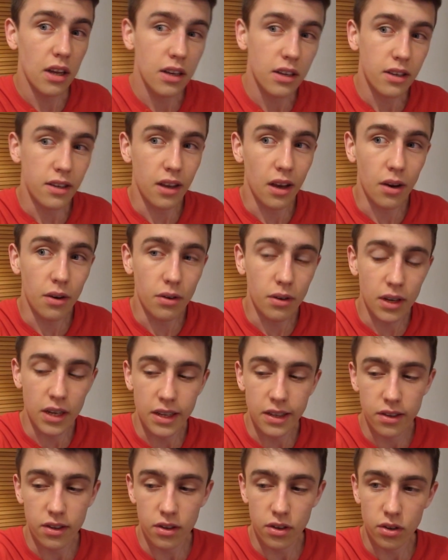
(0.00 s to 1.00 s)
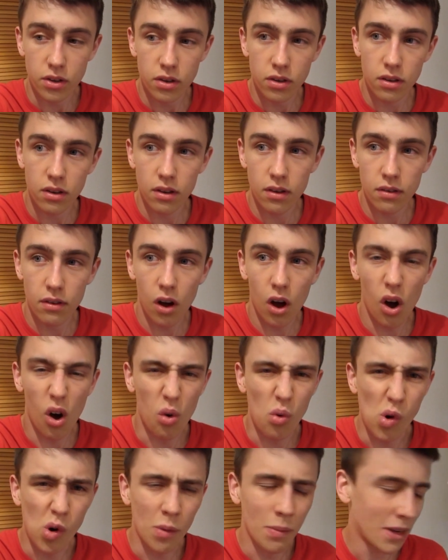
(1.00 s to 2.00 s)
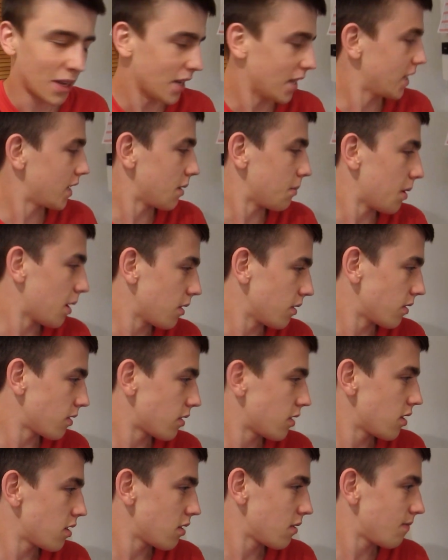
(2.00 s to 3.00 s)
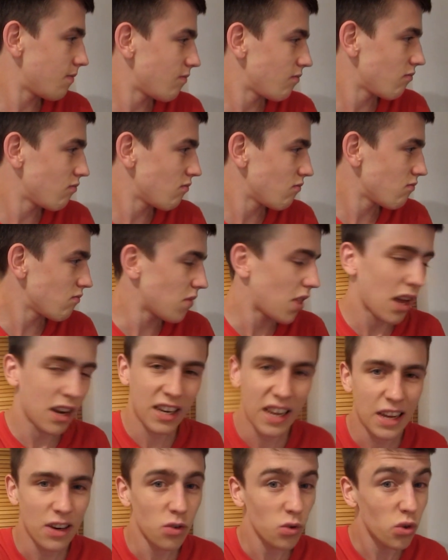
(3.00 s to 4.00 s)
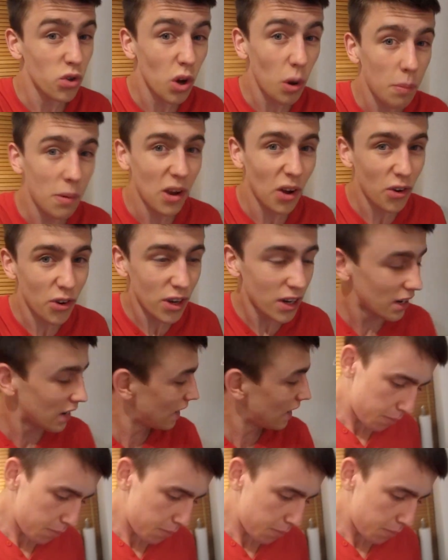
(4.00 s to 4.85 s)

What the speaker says: So it's just heartwarming, I suppose, without getting all soppy on you.